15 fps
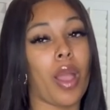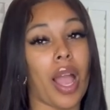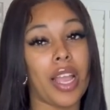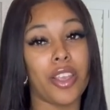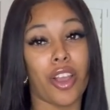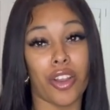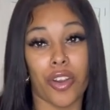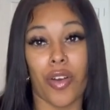
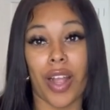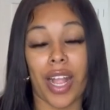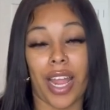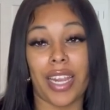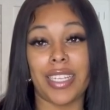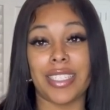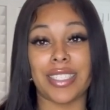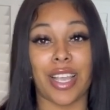Y'all know I got
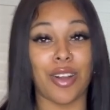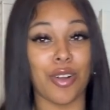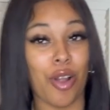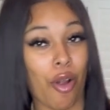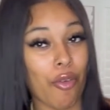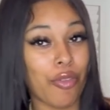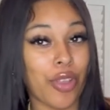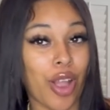a discount
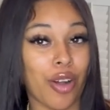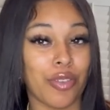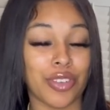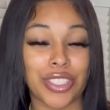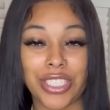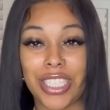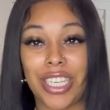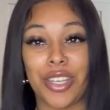code for y'all for
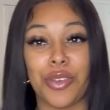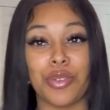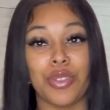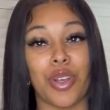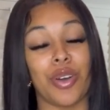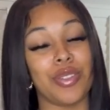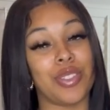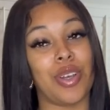SHEIN. Use
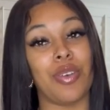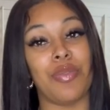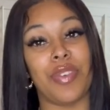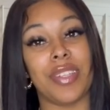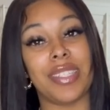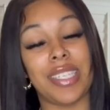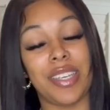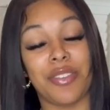
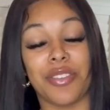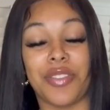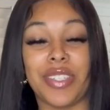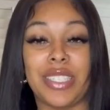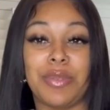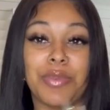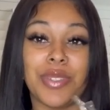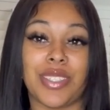Golden.toned15 for
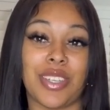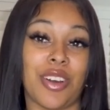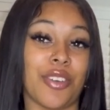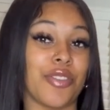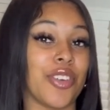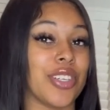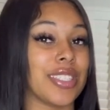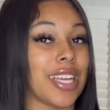15% off
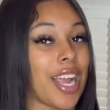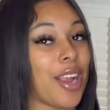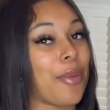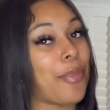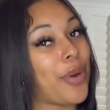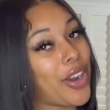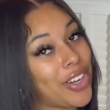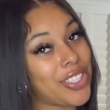your entire
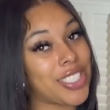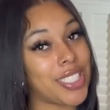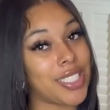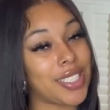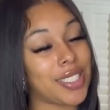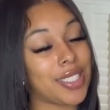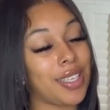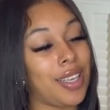purchase.